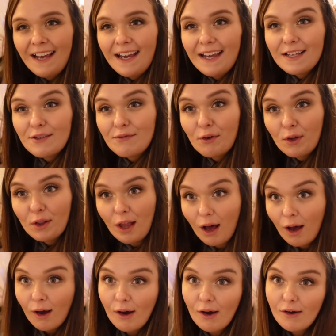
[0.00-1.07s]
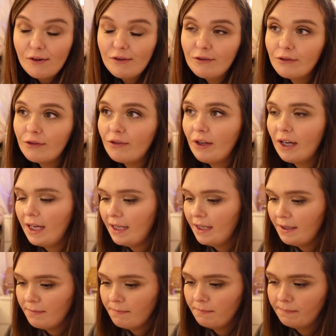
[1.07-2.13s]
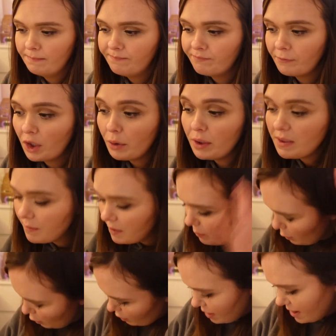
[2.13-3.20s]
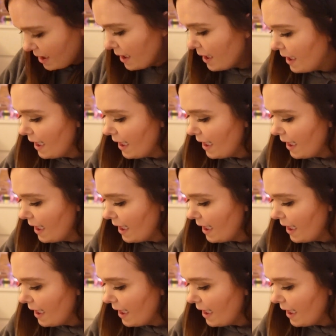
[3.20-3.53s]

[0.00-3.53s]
It's full of Christmas books.